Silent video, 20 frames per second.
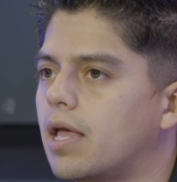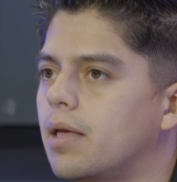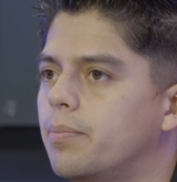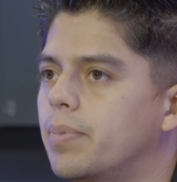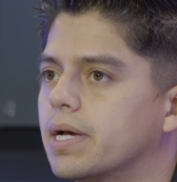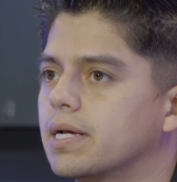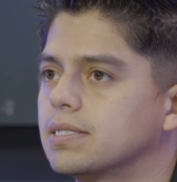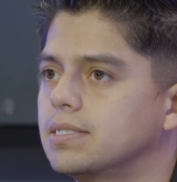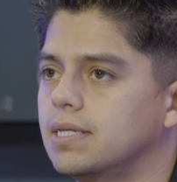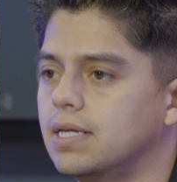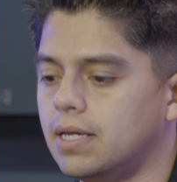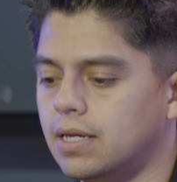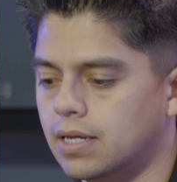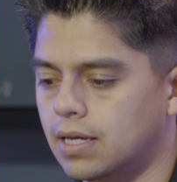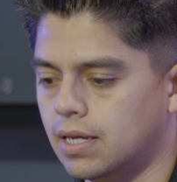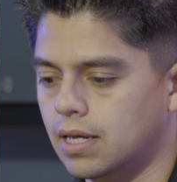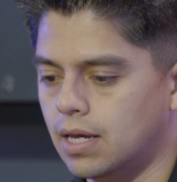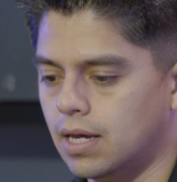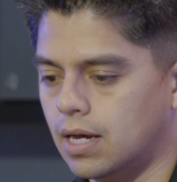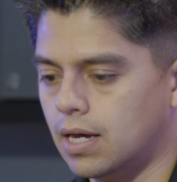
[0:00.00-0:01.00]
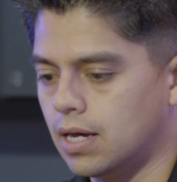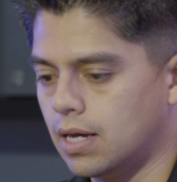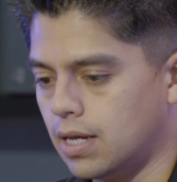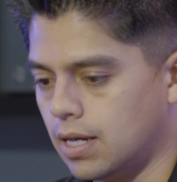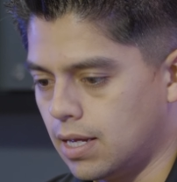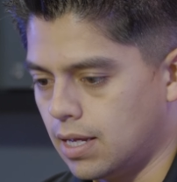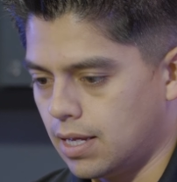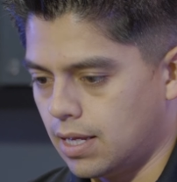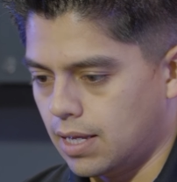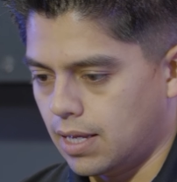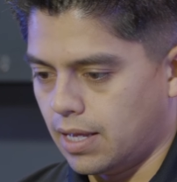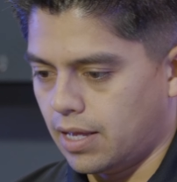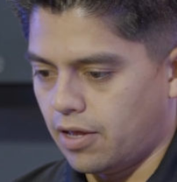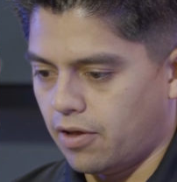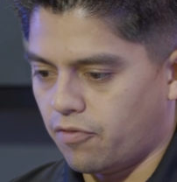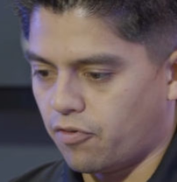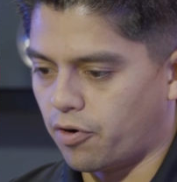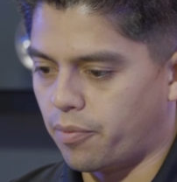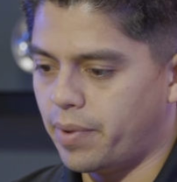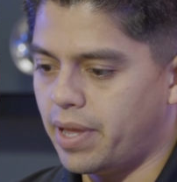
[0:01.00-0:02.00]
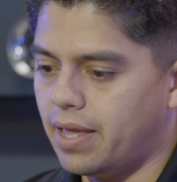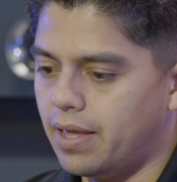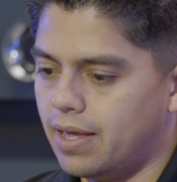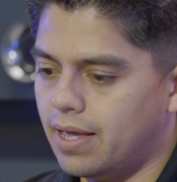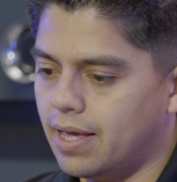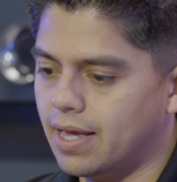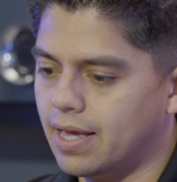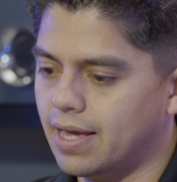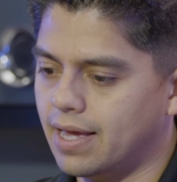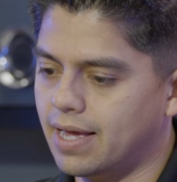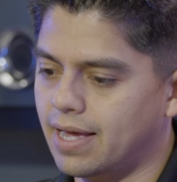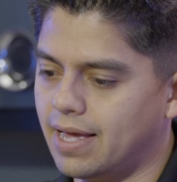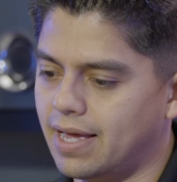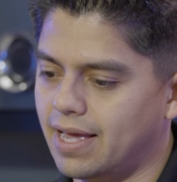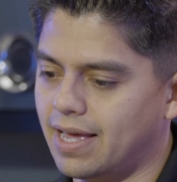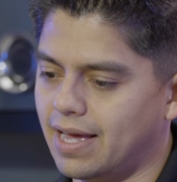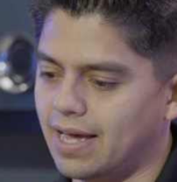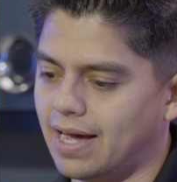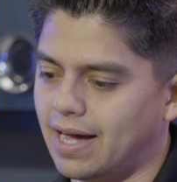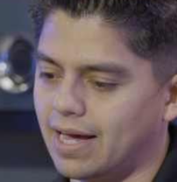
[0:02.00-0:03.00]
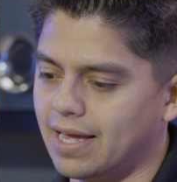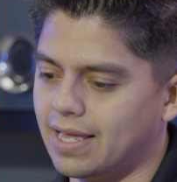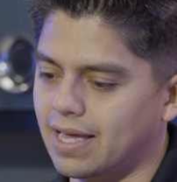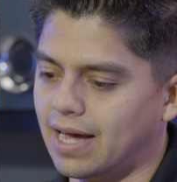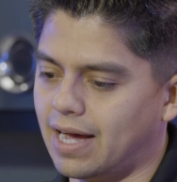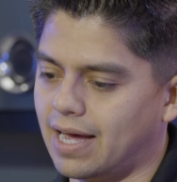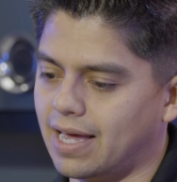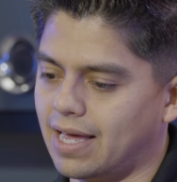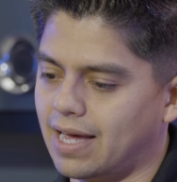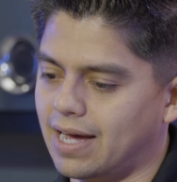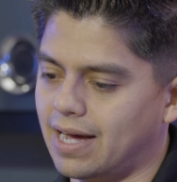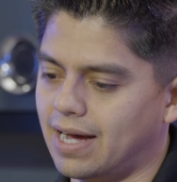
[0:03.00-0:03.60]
apexing. For me, I